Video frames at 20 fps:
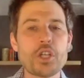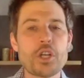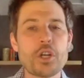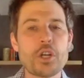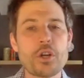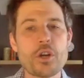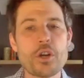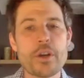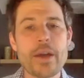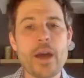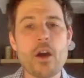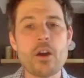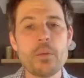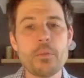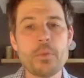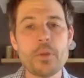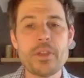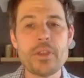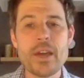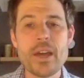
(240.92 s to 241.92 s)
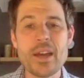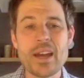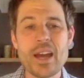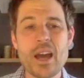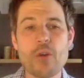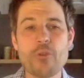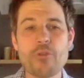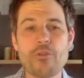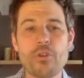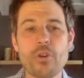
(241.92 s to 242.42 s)
in Cook County, but they
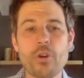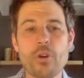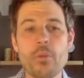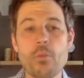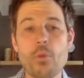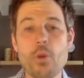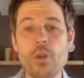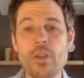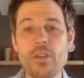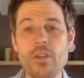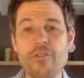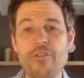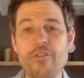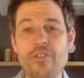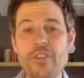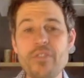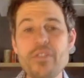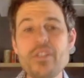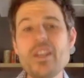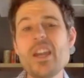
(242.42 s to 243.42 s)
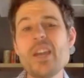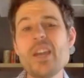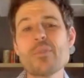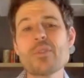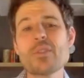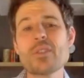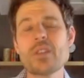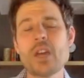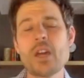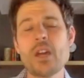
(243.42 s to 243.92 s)
account for more than
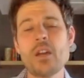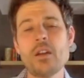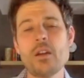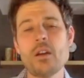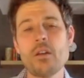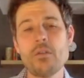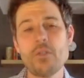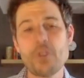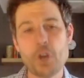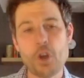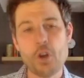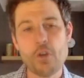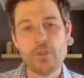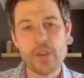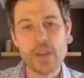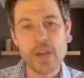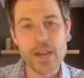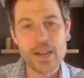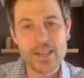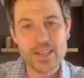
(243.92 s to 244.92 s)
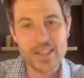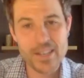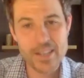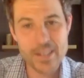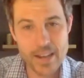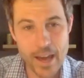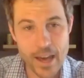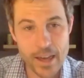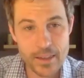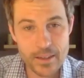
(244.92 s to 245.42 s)
58% of the
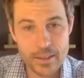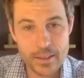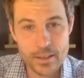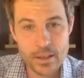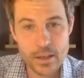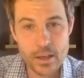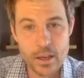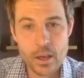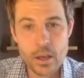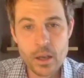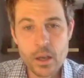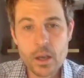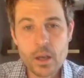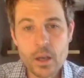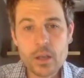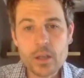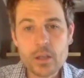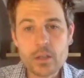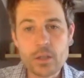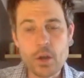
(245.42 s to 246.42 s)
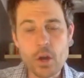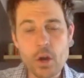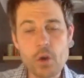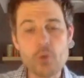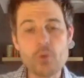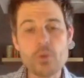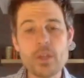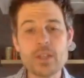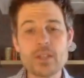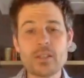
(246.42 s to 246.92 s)
COVID-19 deaths.
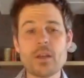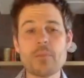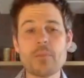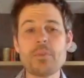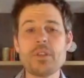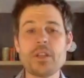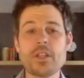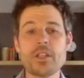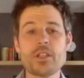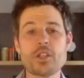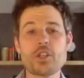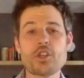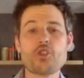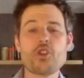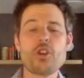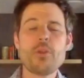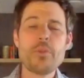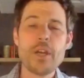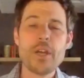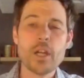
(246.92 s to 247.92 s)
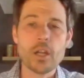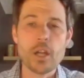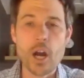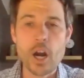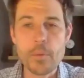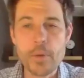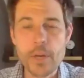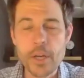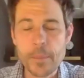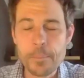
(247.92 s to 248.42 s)
So it's something that's extremely
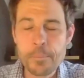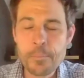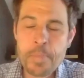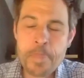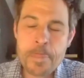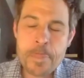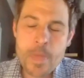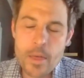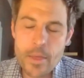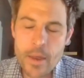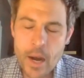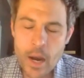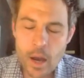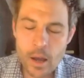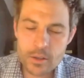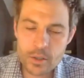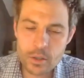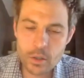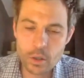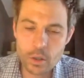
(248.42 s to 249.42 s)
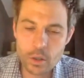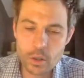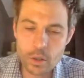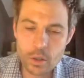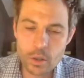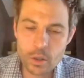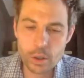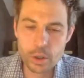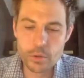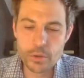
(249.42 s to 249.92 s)
alarming. And I also
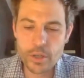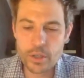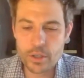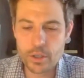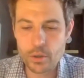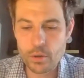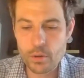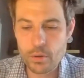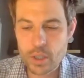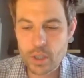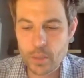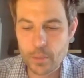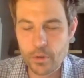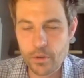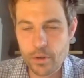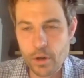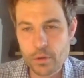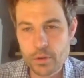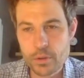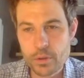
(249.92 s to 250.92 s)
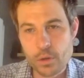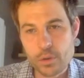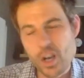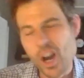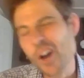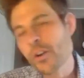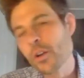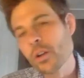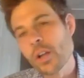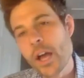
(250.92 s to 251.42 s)
alluded to some of those
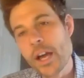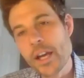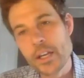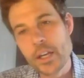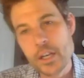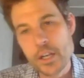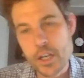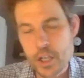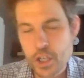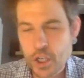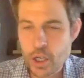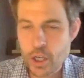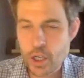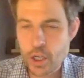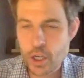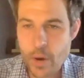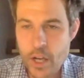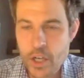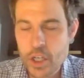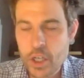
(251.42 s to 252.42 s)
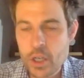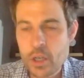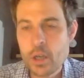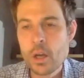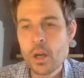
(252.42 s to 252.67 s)
underlying conditions, Reggie.